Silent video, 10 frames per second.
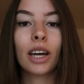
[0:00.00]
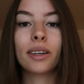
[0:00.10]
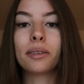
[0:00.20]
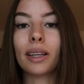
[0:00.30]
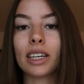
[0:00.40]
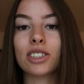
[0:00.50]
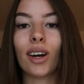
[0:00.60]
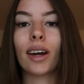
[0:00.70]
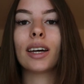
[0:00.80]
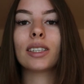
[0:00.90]
You really
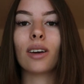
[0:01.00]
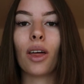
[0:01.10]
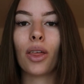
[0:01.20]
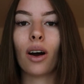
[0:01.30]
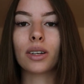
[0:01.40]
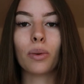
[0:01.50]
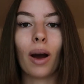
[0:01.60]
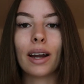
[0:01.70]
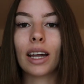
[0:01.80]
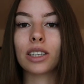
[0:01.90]
enjoyed it, so I thought
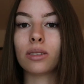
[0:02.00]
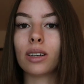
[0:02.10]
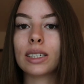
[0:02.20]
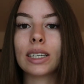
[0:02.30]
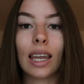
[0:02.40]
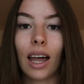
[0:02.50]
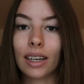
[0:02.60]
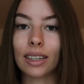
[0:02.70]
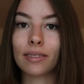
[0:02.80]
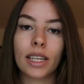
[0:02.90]
why not do it here in London.